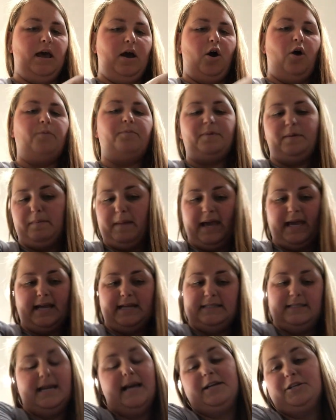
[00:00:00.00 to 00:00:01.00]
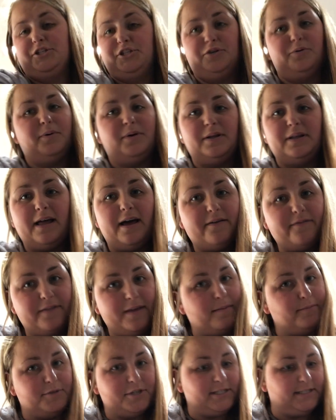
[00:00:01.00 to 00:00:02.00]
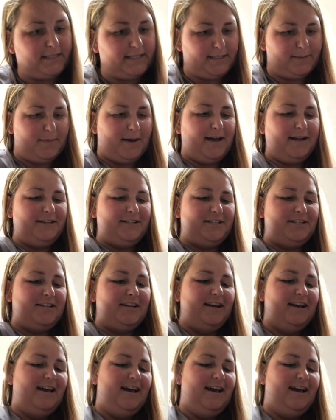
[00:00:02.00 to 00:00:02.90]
Hopefully my kids next year will love them just as much.